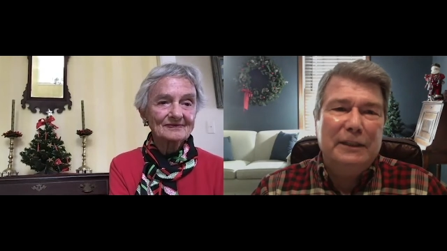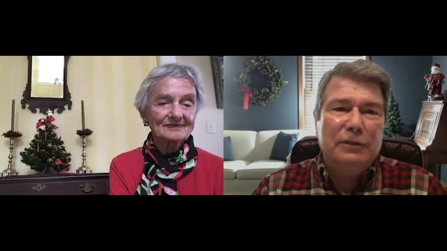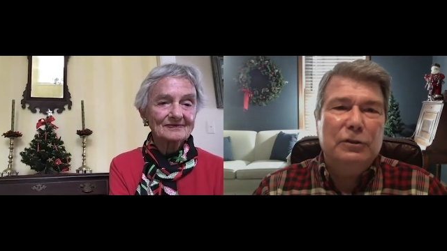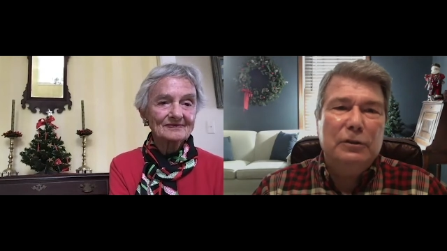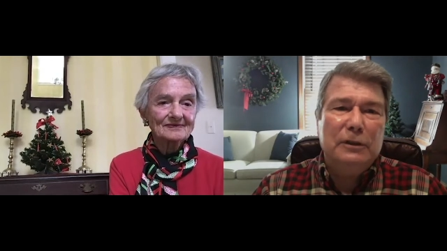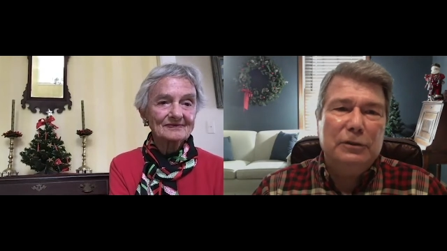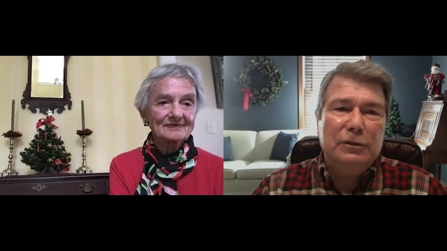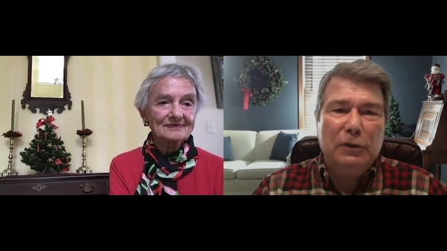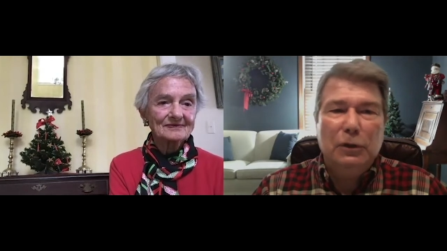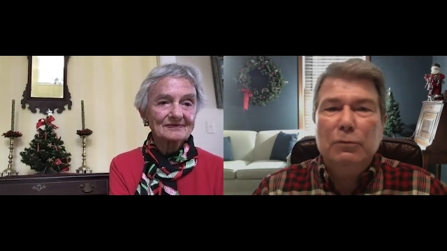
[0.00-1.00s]
Speaker 1: in your in
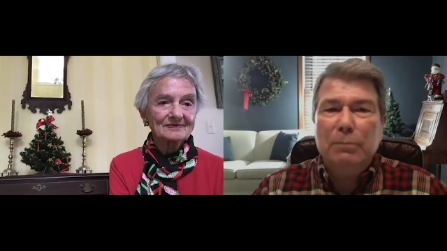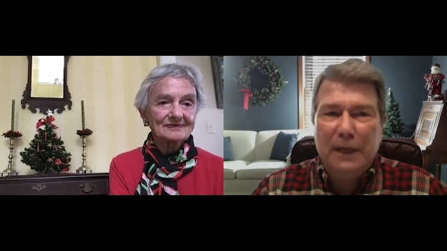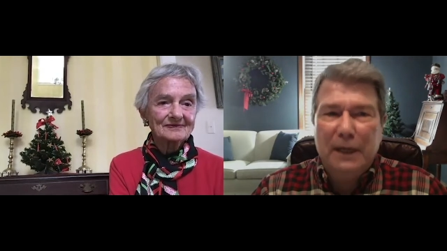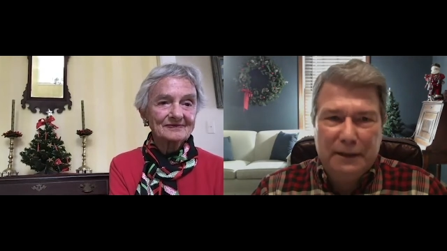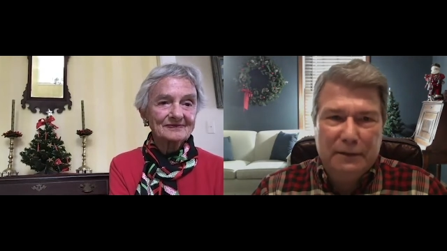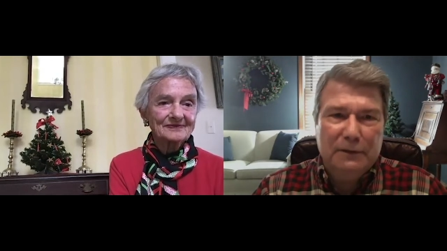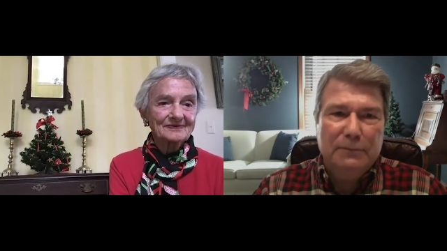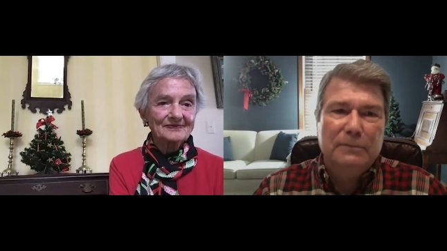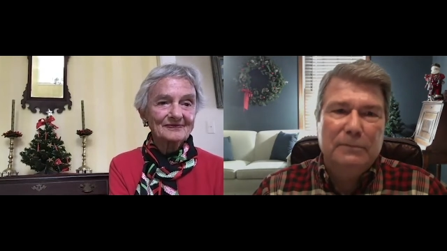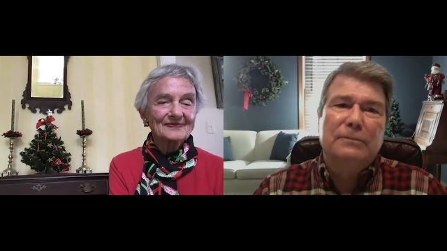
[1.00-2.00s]
your own mind?
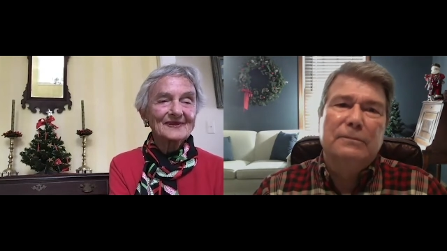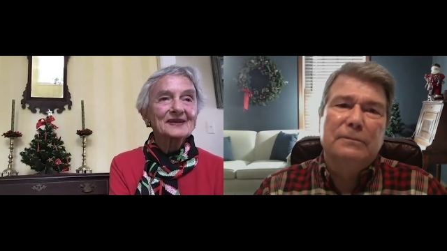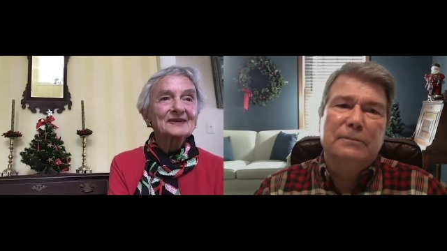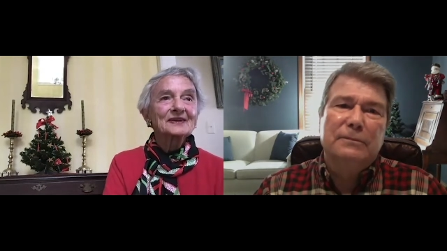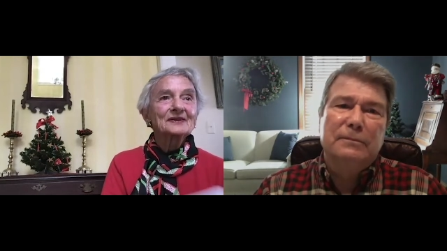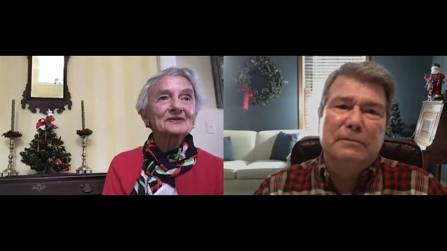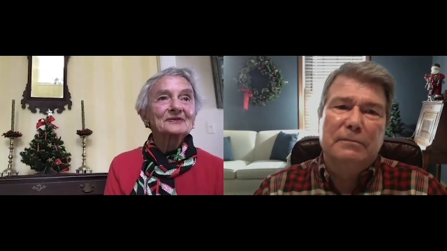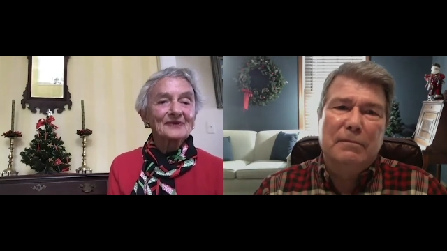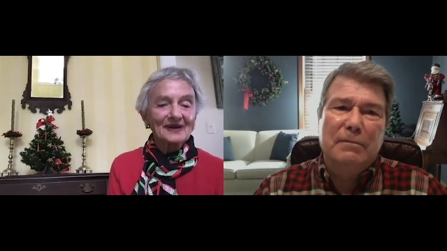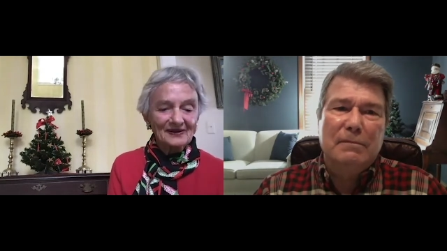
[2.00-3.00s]

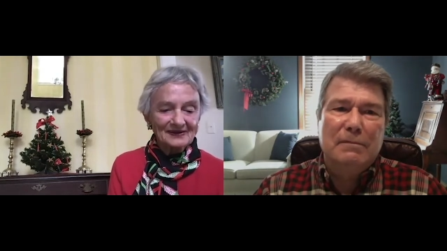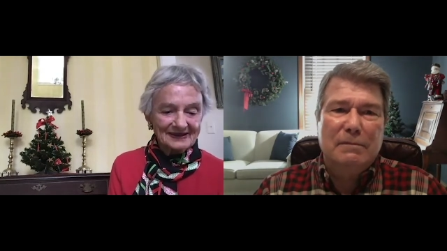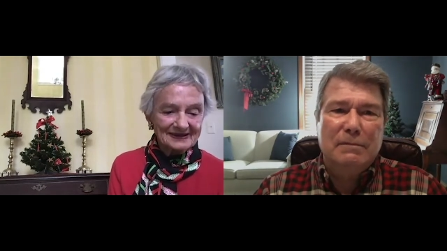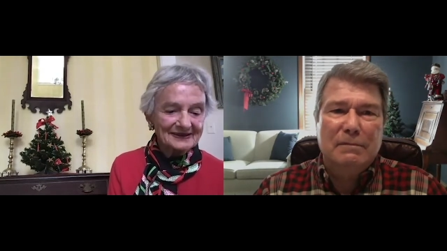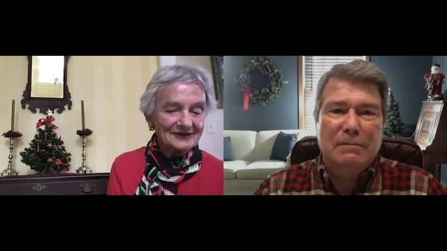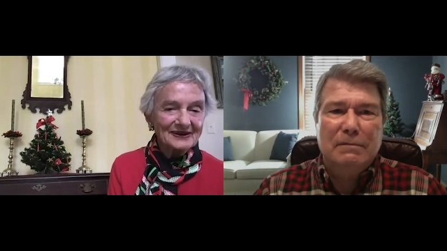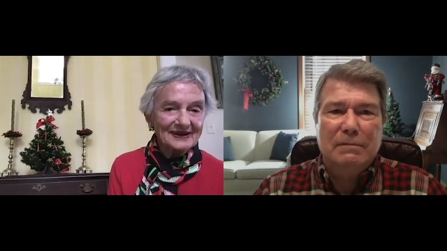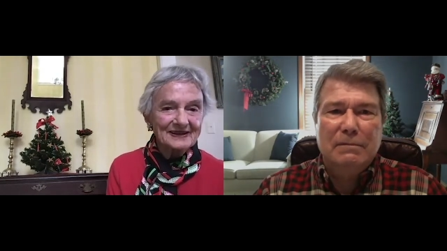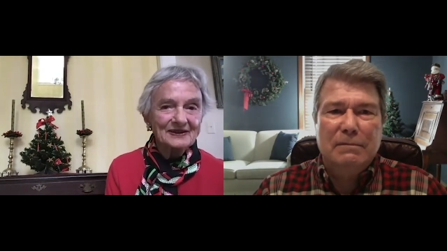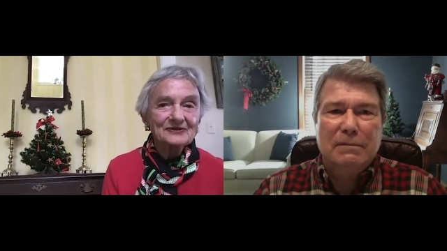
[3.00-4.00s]
Speaker 2: Well,
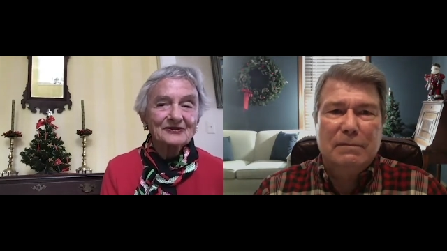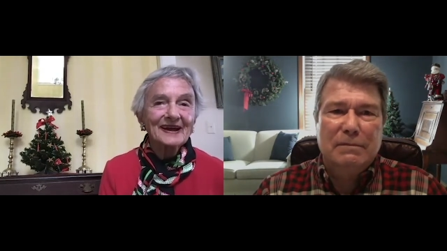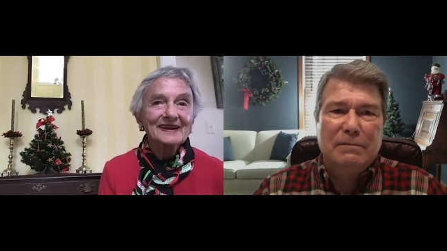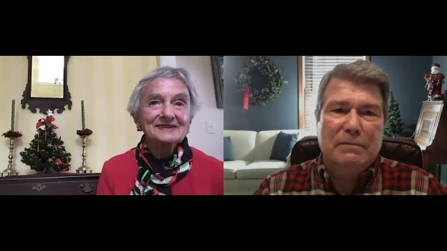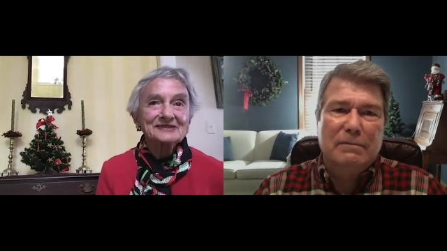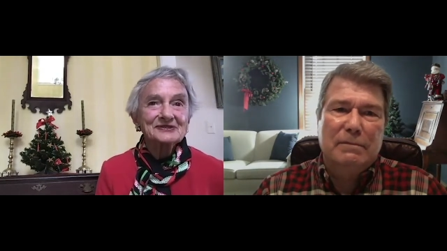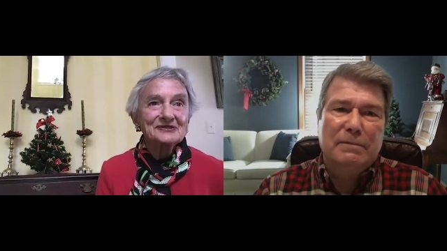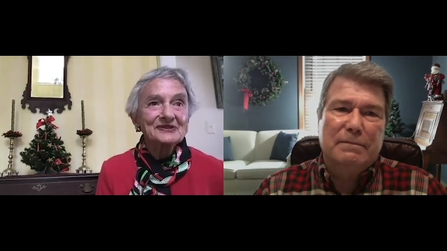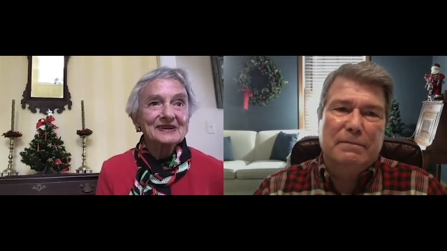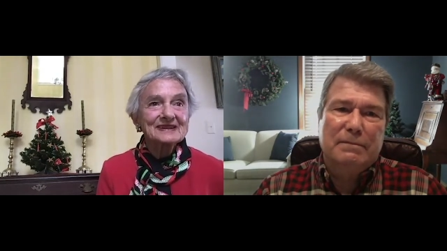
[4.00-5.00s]
clearly,
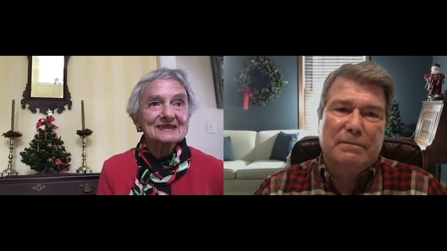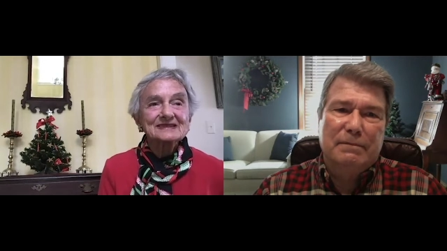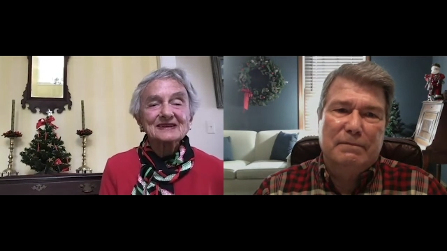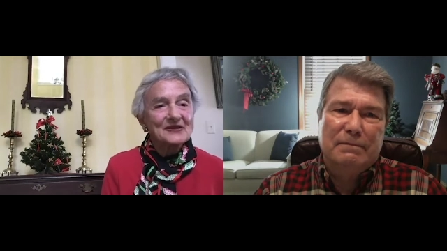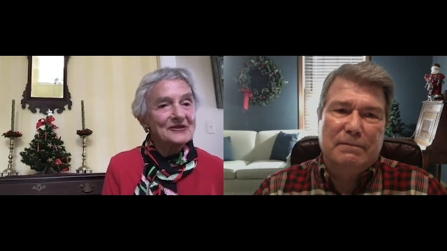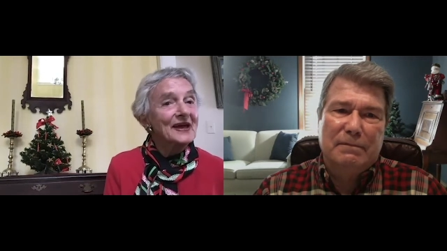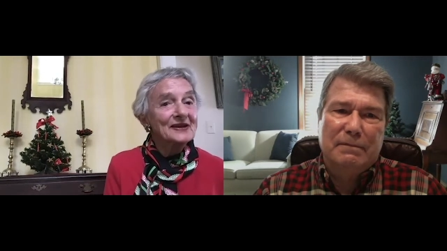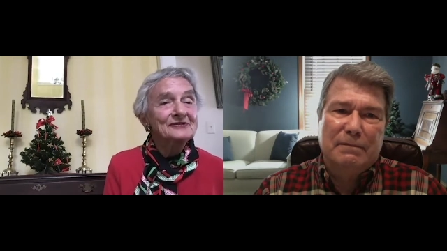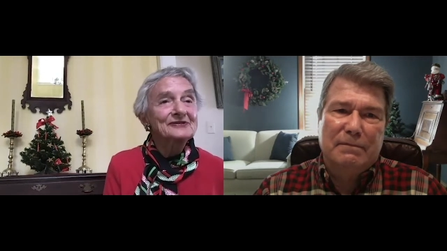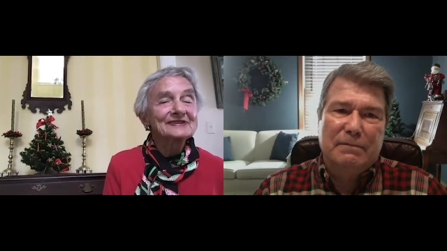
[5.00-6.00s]
gratitude is
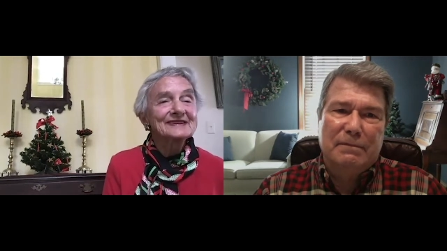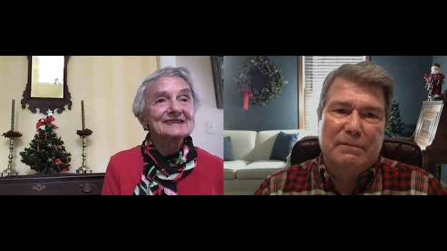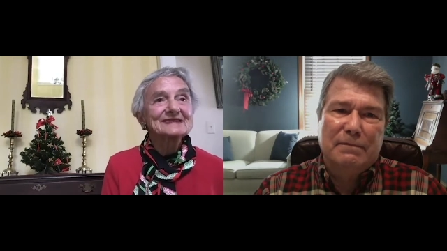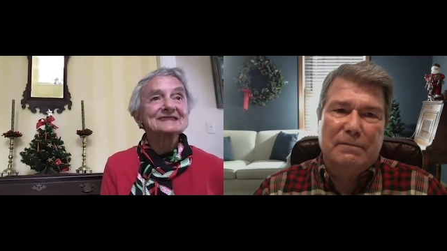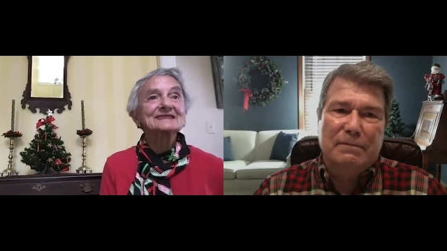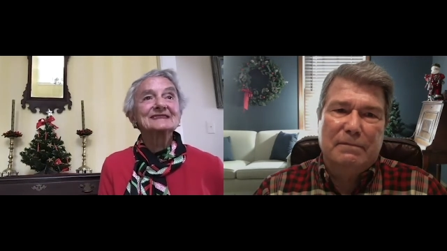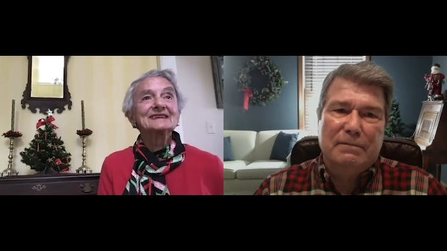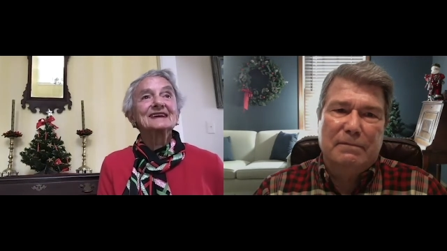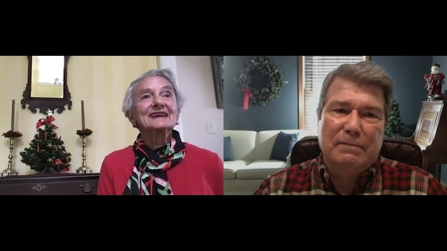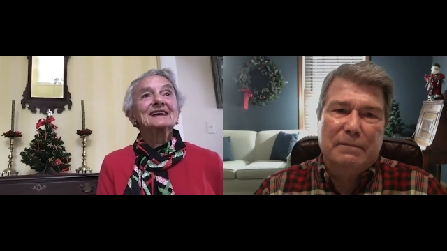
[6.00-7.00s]
thankfulness
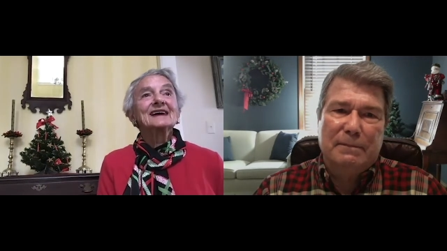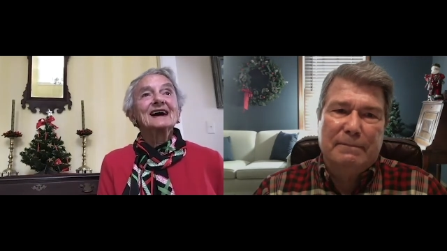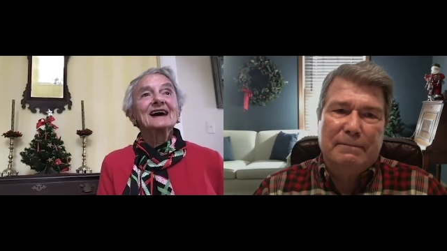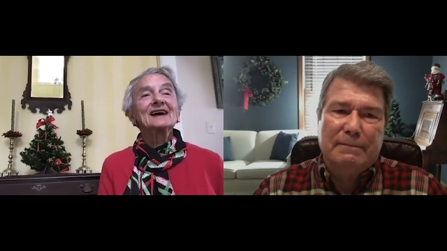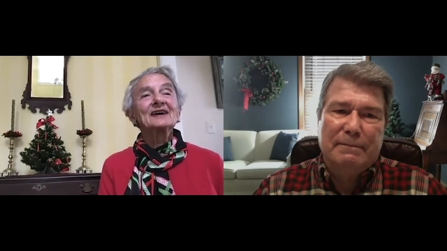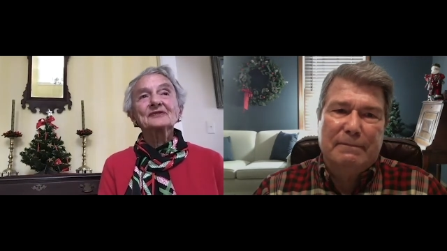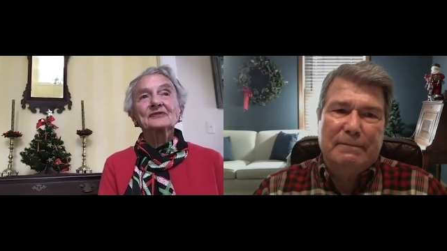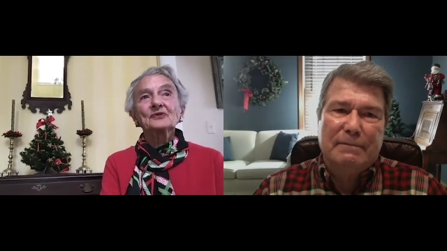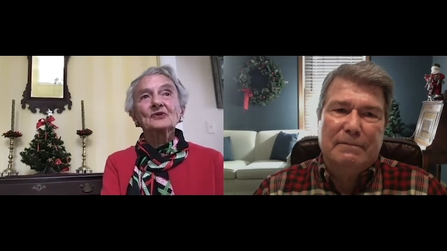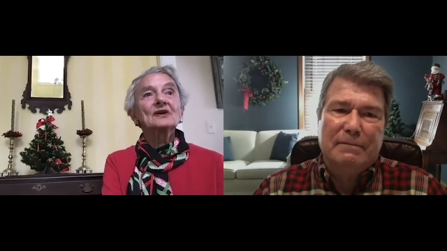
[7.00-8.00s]
uh,
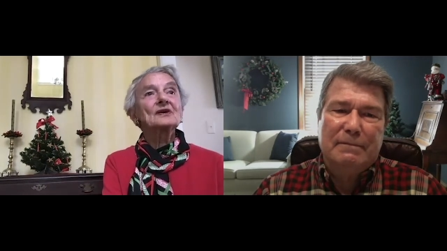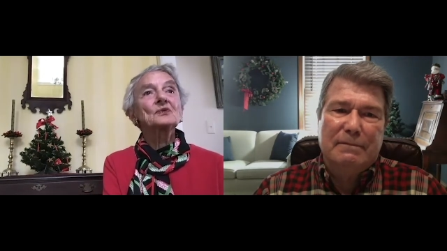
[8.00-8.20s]
for